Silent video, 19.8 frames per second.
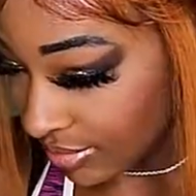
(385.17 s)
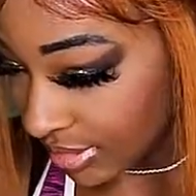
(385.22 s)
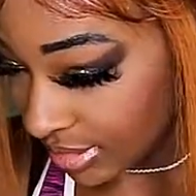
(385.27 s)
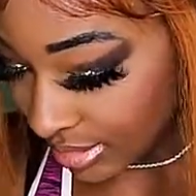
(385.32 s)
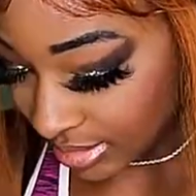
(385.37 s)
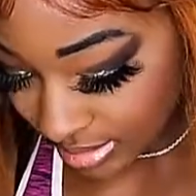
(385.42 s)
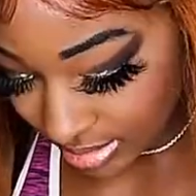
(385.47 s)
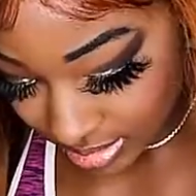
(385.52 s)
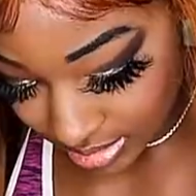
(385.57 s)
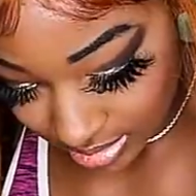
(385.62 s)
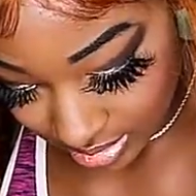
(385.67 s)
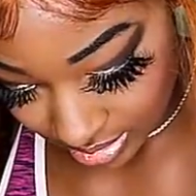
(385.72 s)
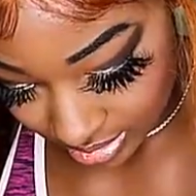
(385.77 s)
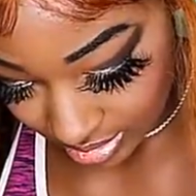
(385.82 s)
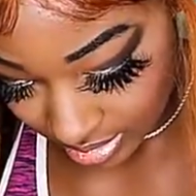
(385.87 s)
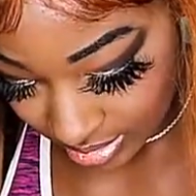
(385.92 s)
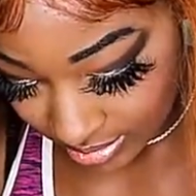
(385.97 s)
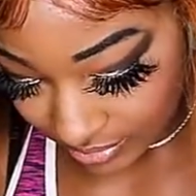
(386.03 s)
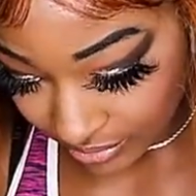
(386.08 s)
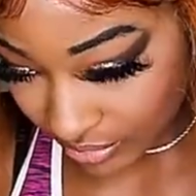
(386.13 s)
uh,
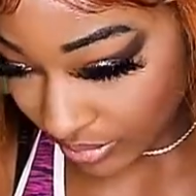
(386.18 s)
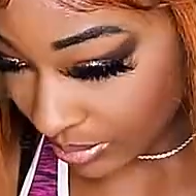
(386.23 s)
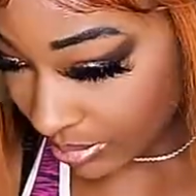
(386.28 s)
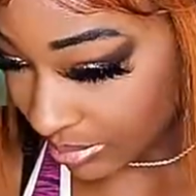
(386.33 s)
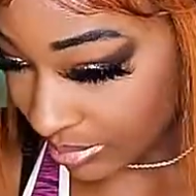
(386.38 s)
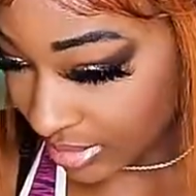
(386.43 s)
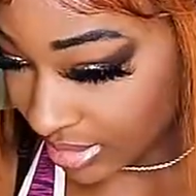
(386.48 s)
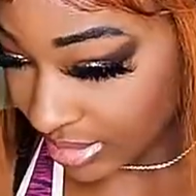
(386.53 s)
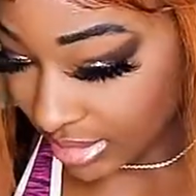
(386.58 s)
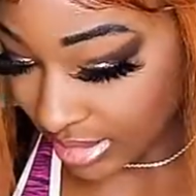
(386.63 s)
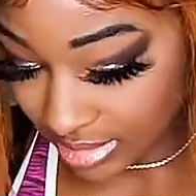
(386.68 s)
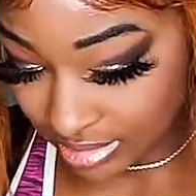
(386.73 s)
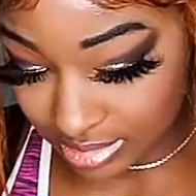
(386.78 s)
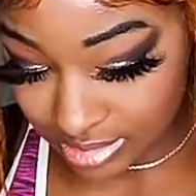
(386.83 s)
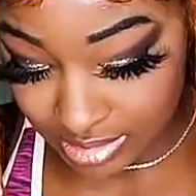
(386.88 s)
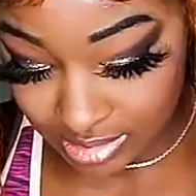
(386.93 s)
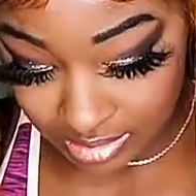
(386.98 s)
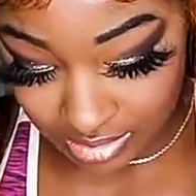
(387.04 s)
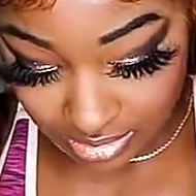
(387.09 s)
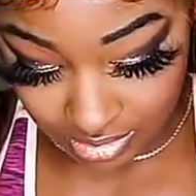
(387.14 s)
of them
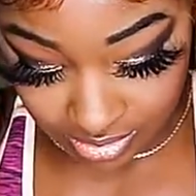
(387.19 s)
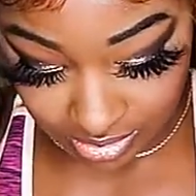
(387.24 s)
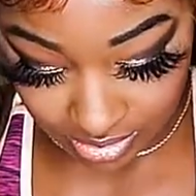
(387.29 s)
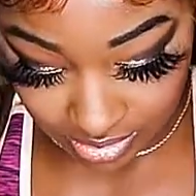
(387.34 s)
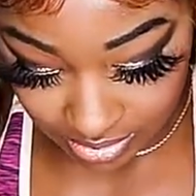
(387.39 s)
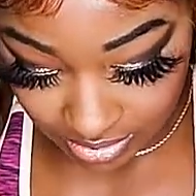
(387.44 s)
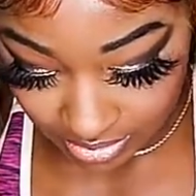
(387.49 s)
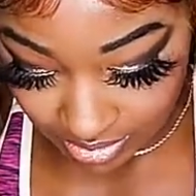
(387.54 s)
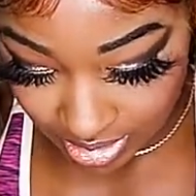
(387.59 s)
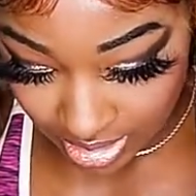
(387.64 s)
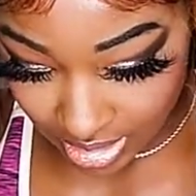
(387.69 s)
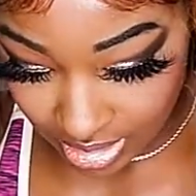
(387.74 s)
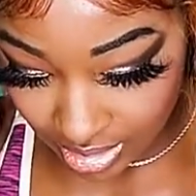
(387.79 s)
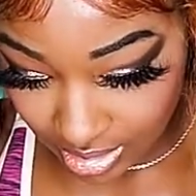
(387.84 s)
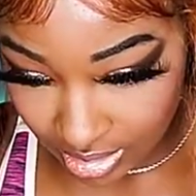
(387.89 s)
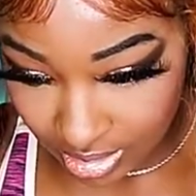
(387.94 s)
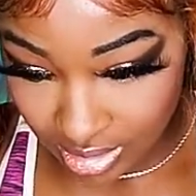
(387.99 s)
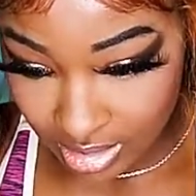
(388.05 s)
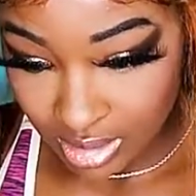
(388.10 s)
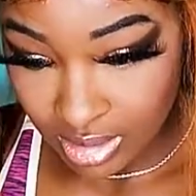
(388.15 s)
connected. So,
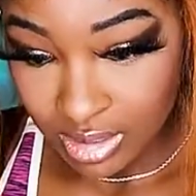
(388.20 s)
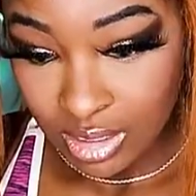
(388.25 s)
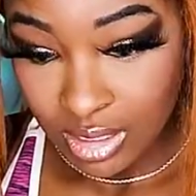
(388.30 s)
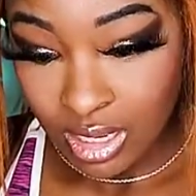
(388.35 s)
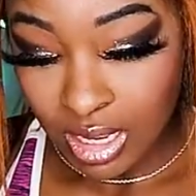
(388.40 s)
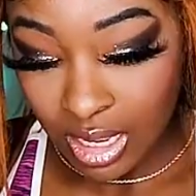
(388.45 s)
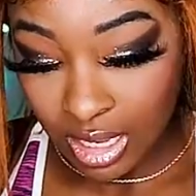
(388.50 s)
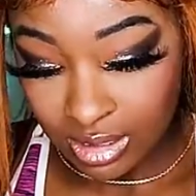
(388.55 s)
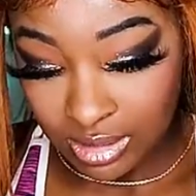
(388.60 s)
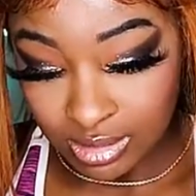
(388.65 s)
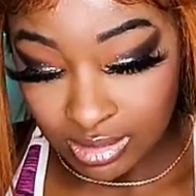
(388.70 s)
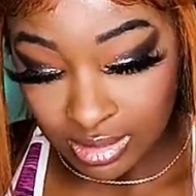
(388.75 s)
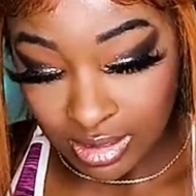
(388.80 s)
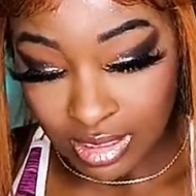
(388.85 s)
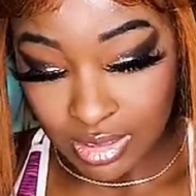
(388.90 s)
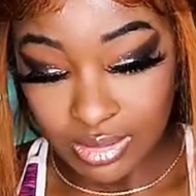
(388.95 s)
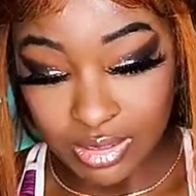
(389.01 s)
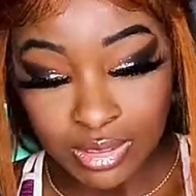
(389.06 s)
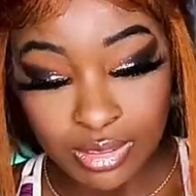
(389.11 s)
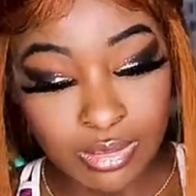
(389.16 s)
I highly
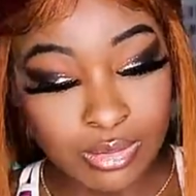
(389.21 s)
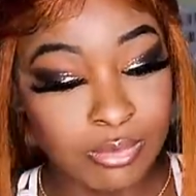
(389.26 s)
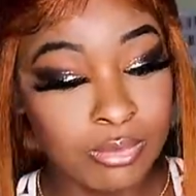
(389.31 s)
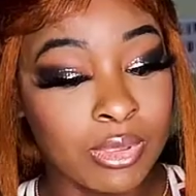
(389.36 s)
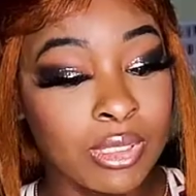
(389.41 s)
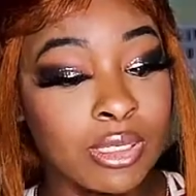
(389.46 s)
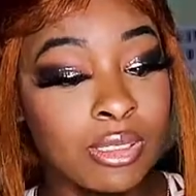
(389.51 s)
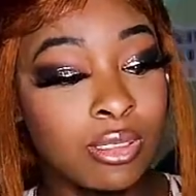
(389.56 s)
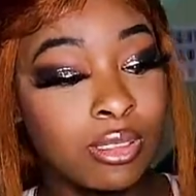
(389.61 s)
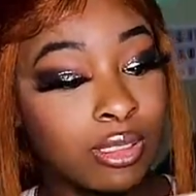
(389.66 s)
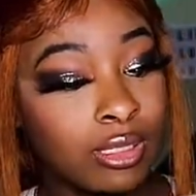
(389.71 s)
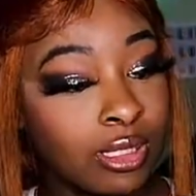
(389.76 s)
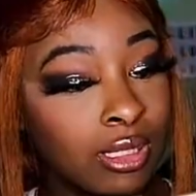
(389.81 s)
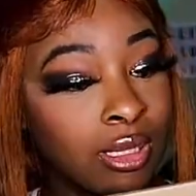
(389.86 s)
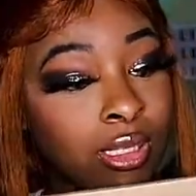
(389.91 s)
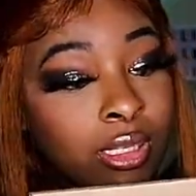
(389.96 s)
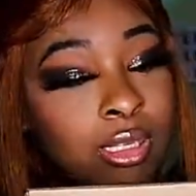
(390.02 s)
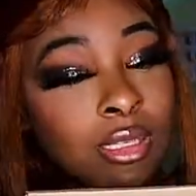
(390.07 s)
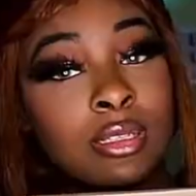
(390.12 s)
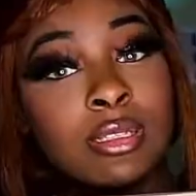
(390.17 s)
doubt it. But
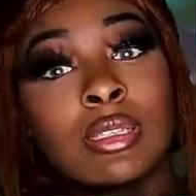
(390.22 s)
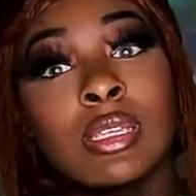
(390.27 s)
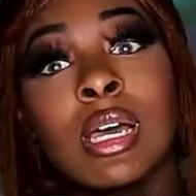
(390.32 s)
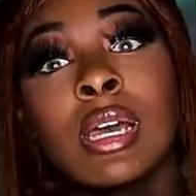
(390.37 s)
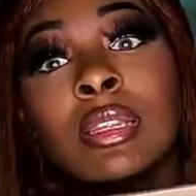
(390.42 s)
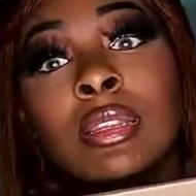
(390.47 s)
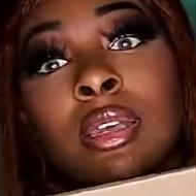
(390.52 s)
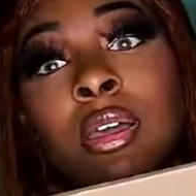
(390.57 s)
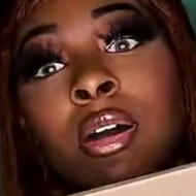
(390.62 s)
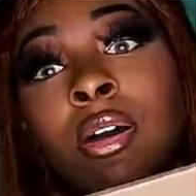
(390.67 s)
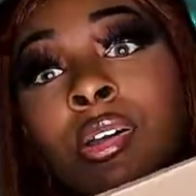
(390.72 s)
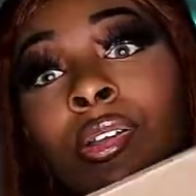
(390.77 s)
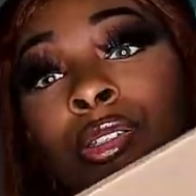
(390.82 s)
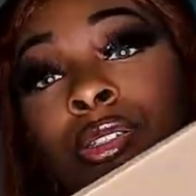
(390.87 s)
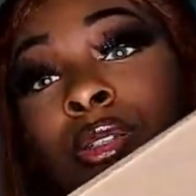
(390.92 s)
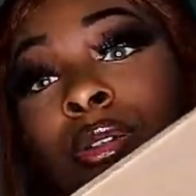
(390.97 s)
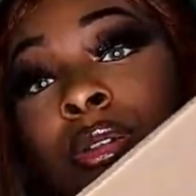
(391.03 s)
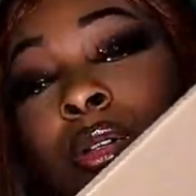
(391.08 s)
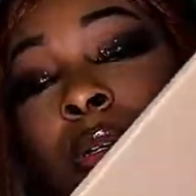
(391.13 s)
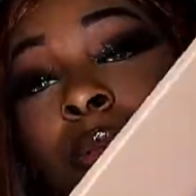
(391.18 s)
in the inside, they
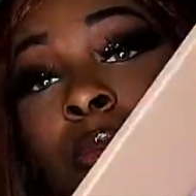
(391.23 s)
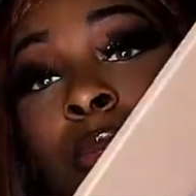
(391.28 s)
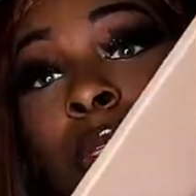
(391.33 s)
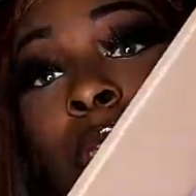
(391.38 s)
also come